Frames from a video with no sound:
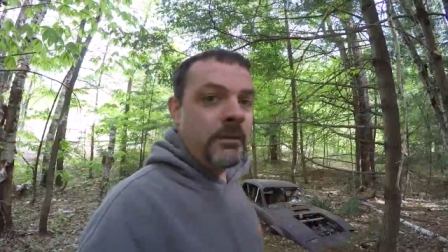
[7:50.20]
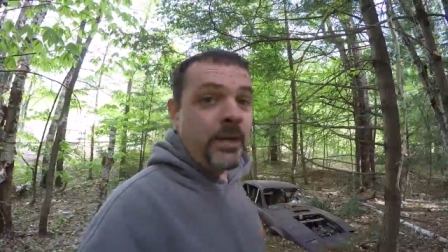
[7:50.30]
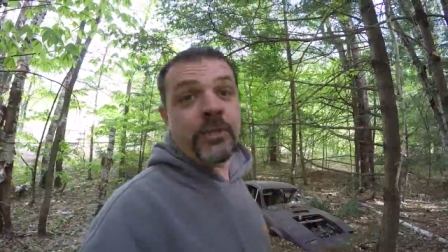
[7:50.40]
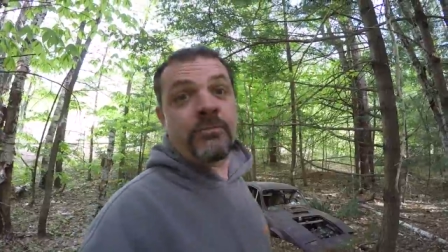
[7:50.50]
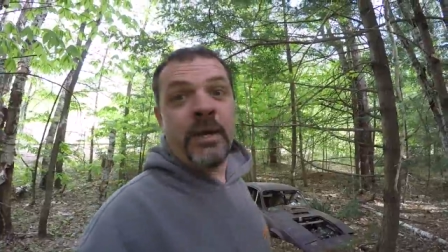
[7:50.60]

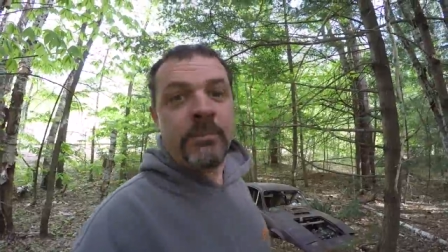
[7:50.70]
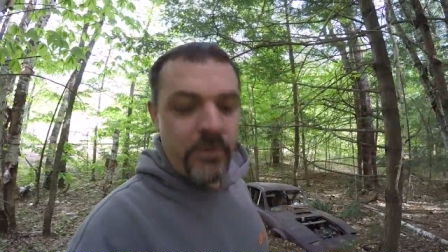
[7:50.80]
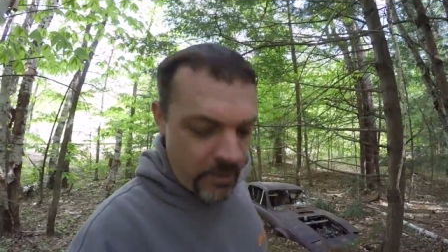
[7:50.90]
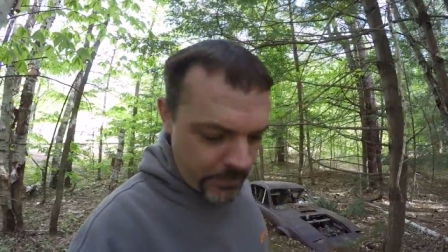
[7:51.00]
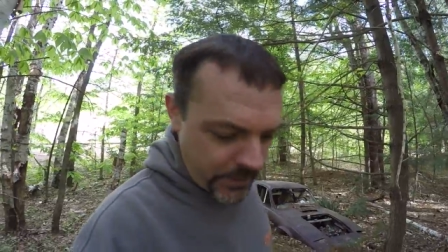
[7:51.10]
I just rent
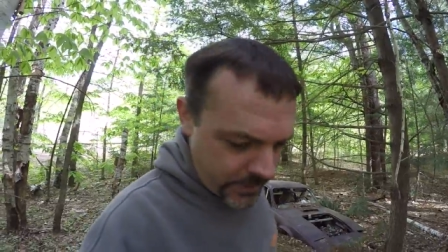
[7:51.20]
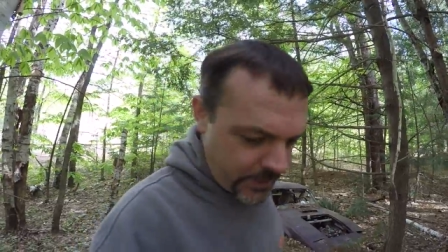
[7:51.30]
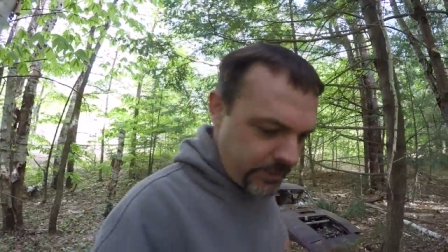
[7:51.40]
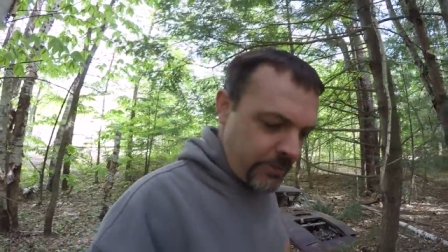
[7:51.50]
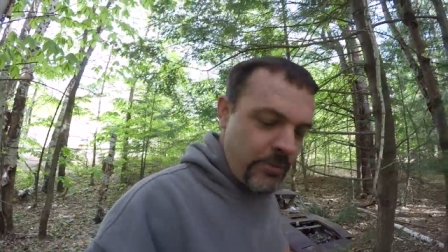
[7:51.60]
property that
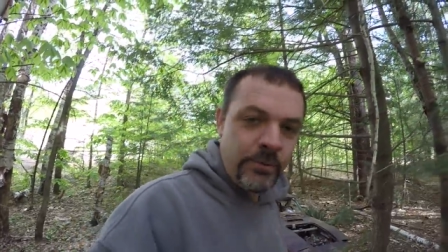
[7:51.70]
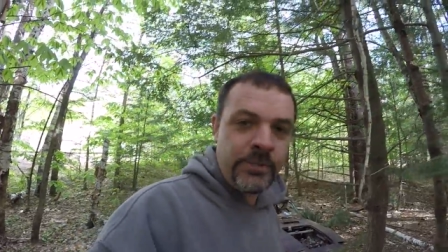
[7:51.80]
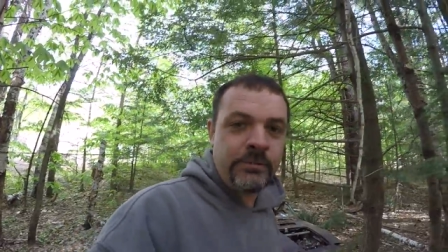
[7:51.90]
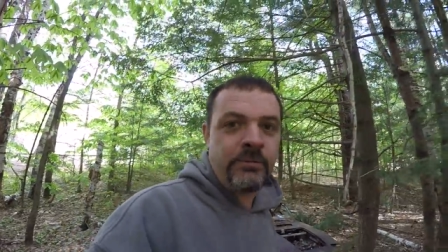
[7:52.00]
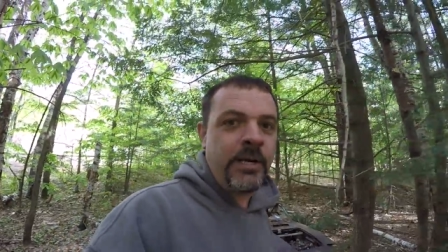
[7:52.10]
has an
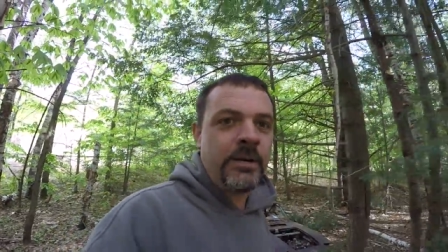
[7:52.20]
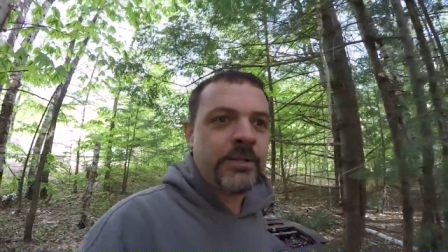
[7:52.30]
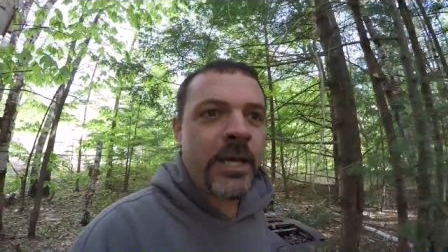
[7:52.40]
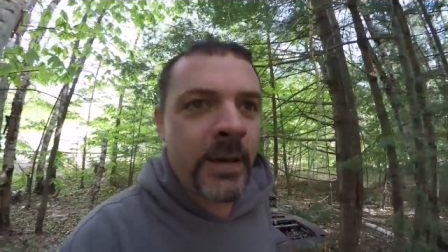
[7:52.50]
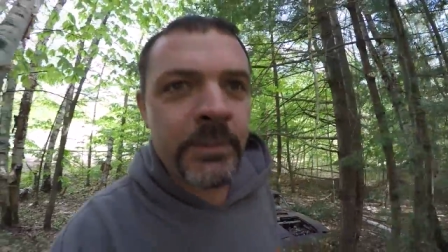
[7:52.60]
old rare
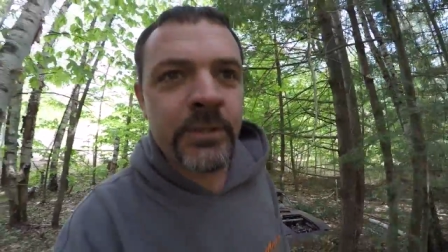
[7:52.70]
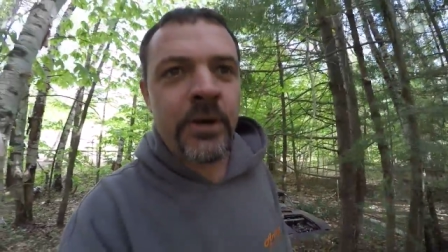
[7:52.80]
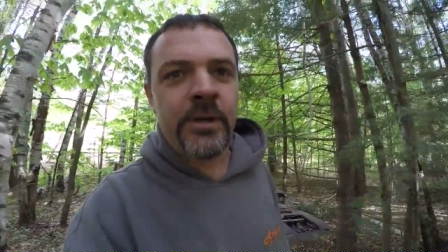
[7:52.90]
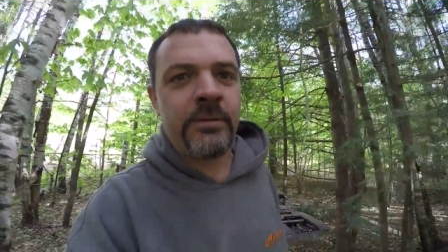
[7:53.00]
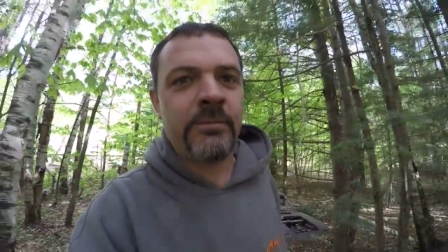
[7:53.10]
Saab
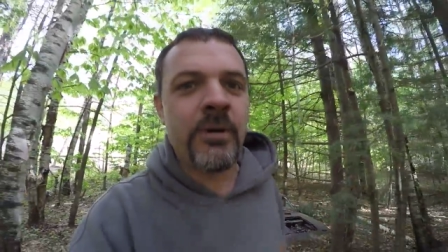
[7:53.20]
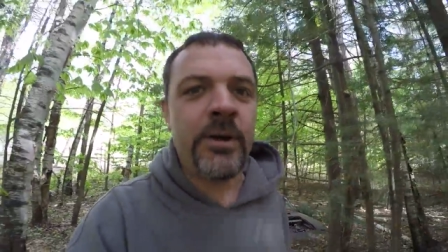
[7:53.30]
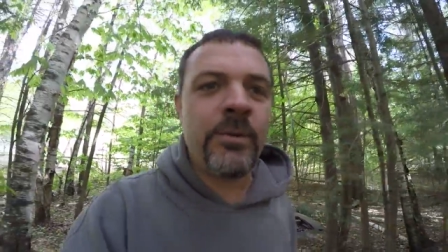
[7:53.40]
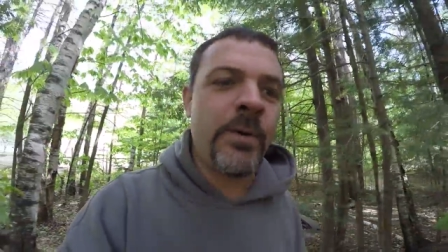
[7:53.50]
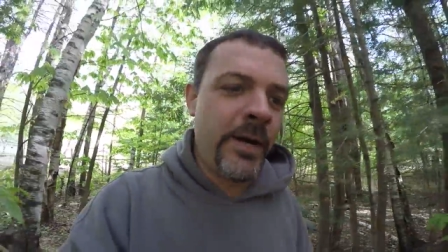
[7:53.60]
Sonnet
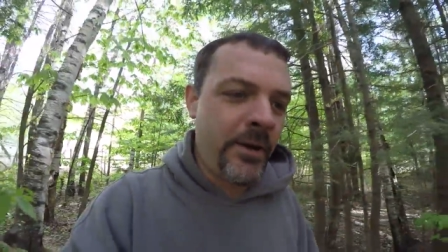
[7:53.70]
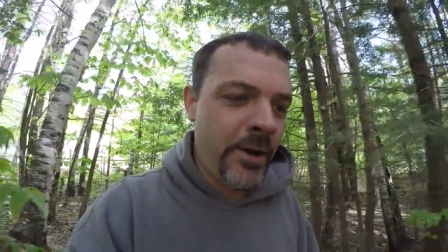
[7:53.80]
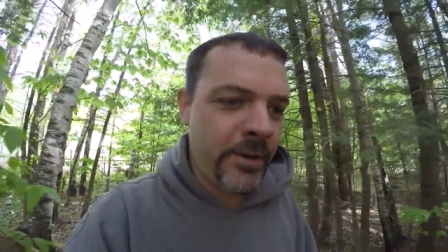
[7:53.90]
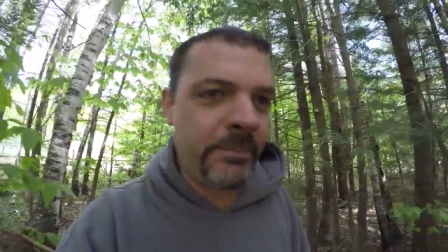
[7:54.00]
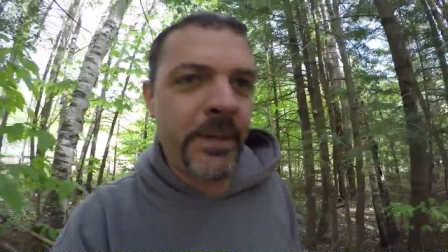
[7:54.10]
rotting away
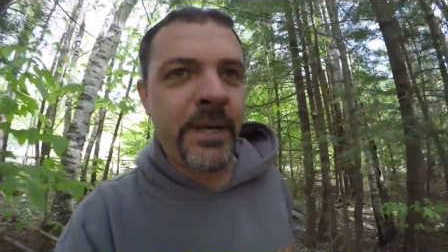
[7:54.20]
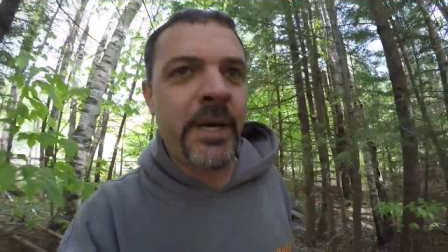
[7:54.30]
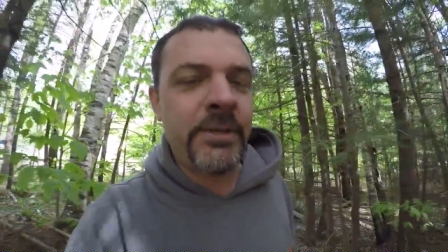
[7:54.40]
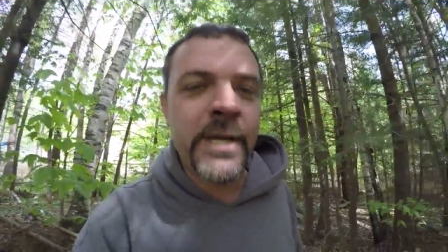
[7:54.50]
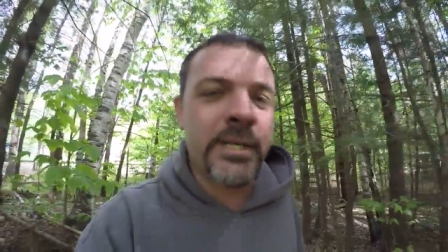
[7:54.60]
on it,
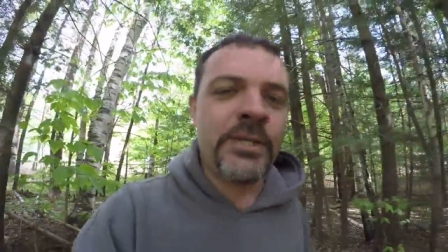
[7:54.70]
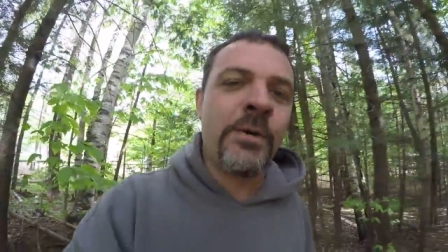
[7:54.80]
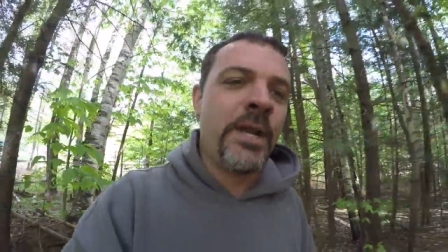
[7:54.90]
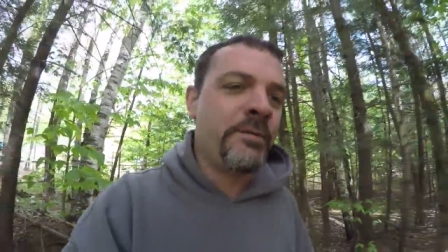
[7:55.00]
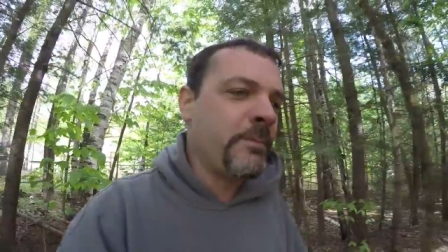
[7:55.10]
but you guys
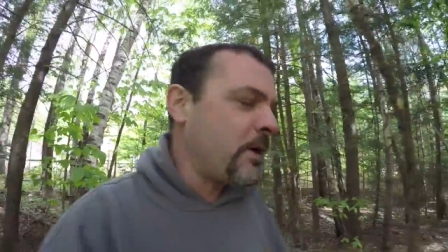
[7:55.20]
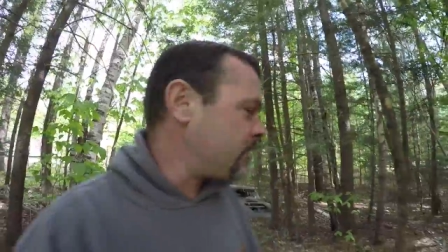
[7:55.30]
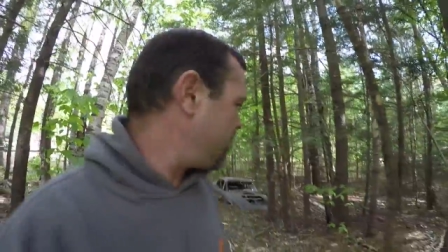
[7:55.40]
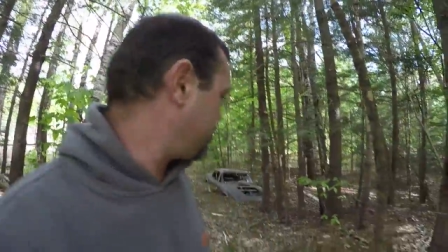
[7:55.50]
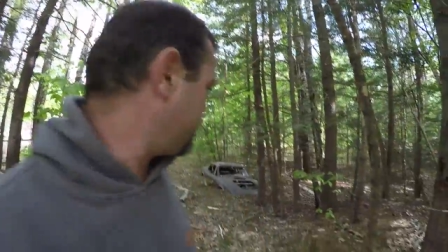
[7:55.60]
know enough about my